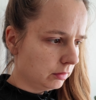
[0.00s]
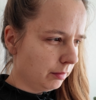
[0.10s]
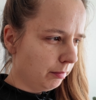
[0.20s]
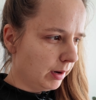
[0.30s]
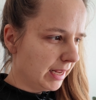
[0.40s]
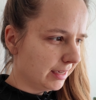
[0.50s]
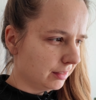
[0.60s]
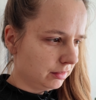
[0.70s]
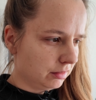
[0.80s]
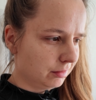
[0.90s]
the
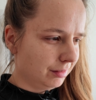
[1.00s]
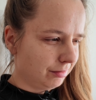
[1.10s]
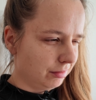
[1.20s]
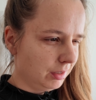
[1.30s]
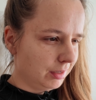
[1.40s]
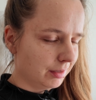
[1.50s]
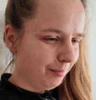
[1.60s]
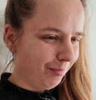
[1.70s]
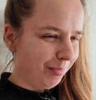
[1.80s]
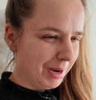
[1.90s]
blacks are not really
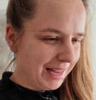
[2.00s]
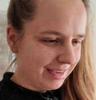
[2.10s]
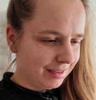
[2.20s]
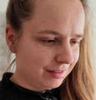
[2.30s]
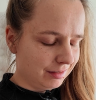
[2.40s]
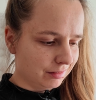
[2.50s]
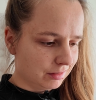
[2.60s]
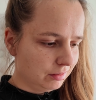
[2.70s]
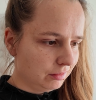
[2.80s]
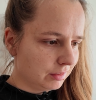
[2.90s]
that black, you
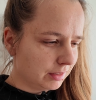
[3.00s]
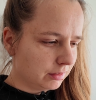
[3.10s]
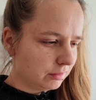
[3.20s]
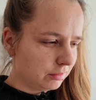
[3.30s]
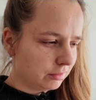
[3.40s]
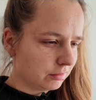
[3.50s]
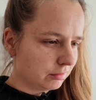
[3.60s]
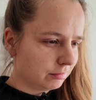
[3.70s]
know? It's